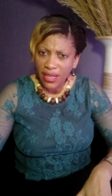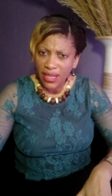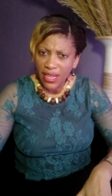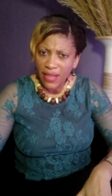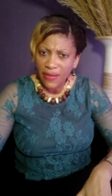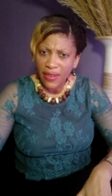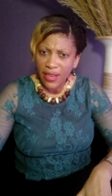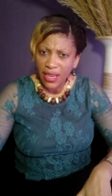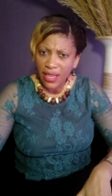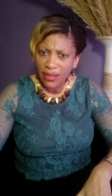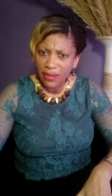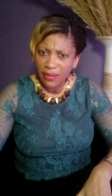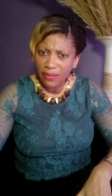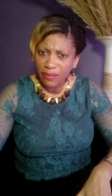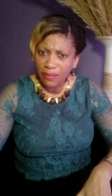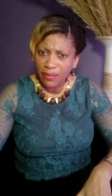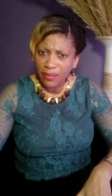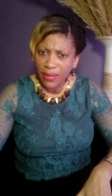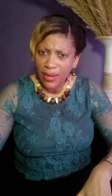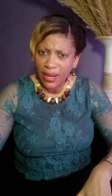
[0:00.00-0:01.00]
and living in
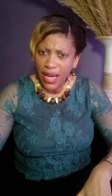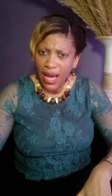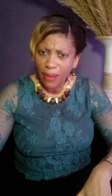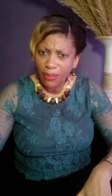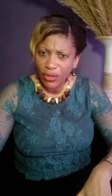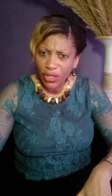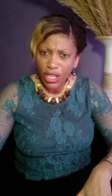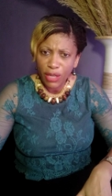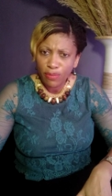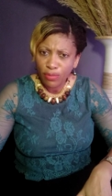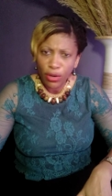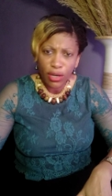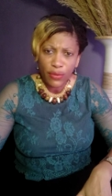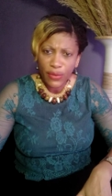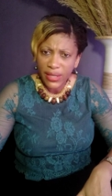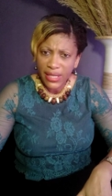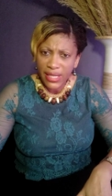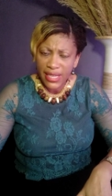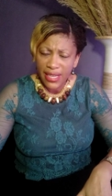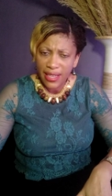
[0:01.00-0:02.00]
abject
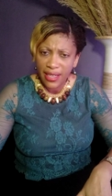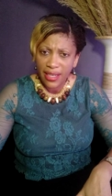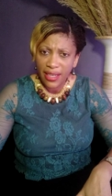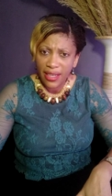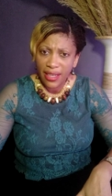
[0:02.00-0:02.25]
poverty.